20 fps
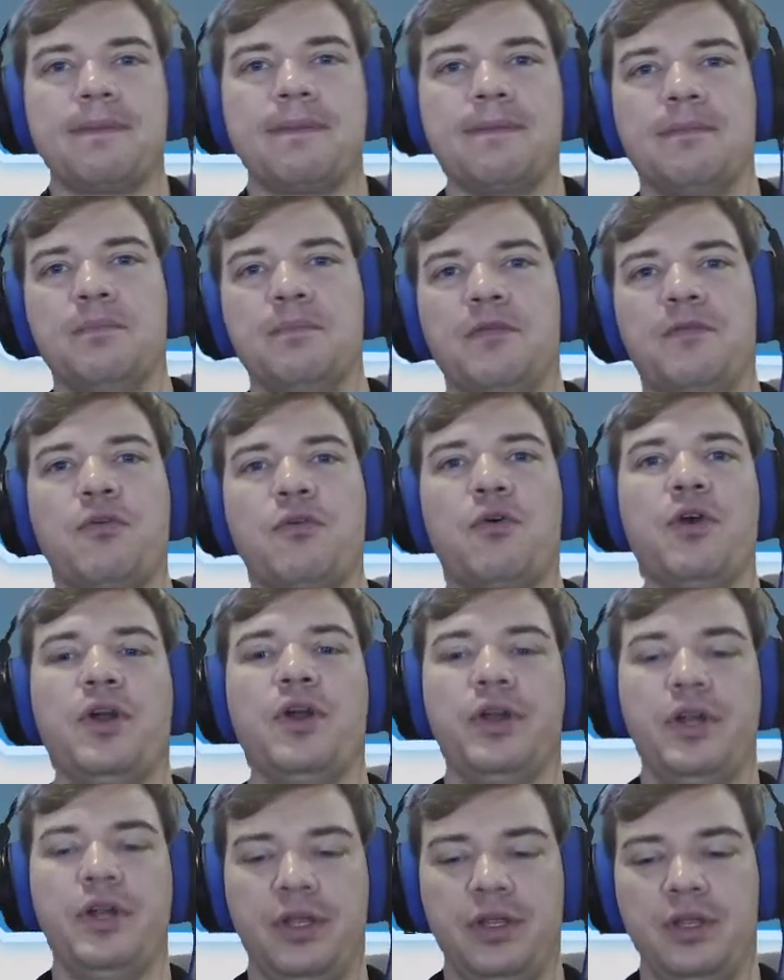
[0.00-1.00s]

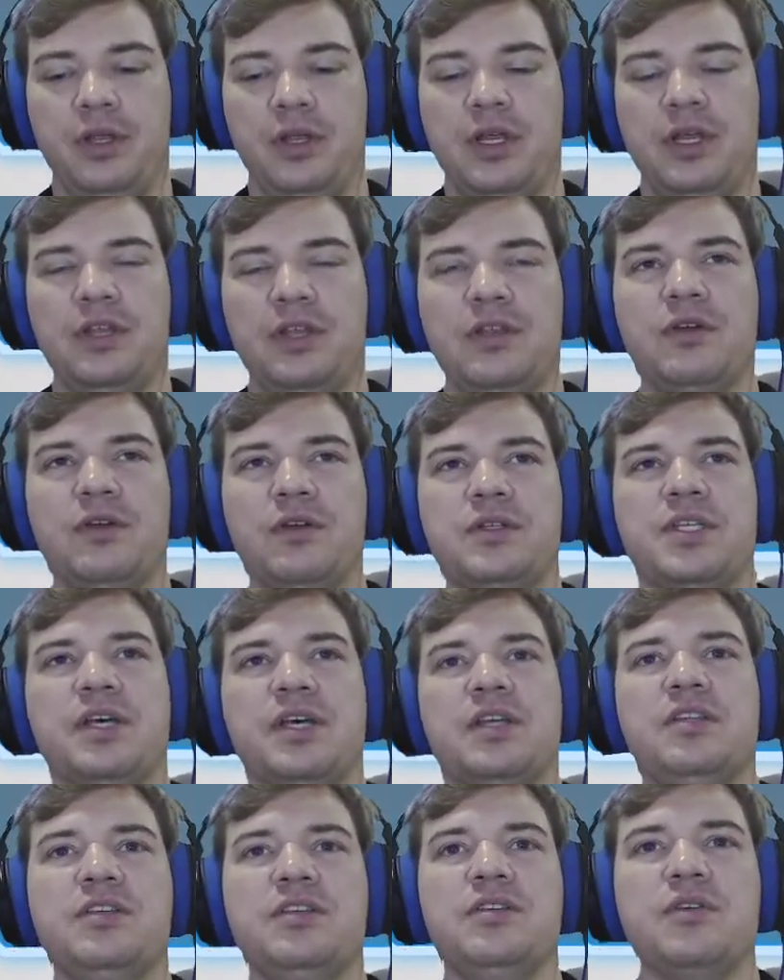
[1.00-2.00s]
Before there was
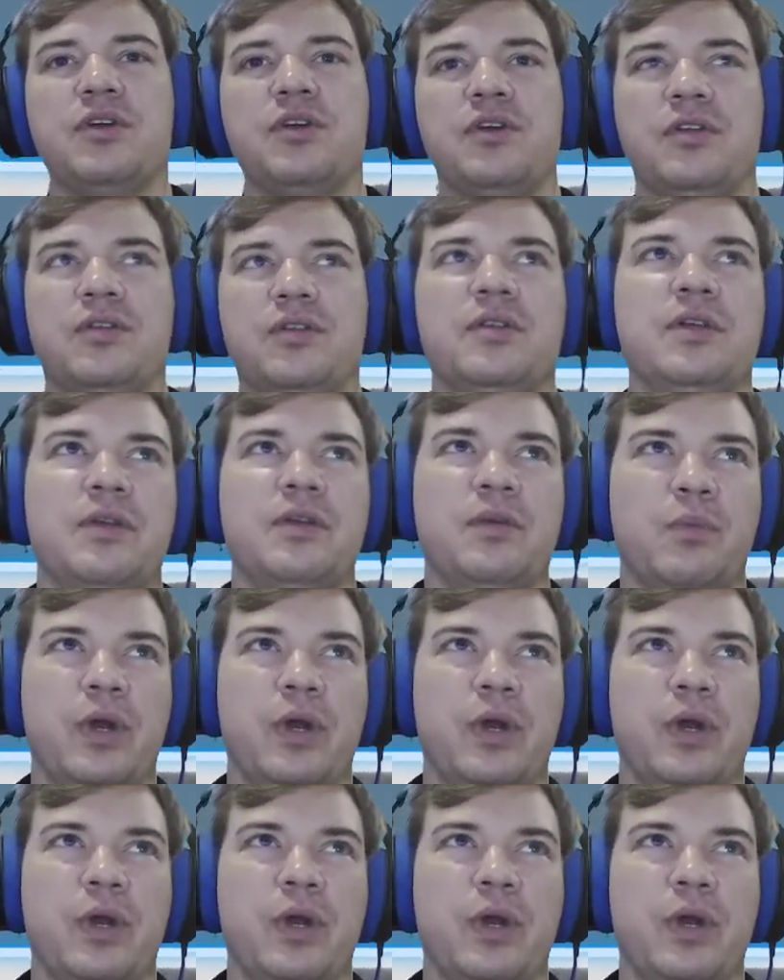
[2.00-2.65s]
you couldn't,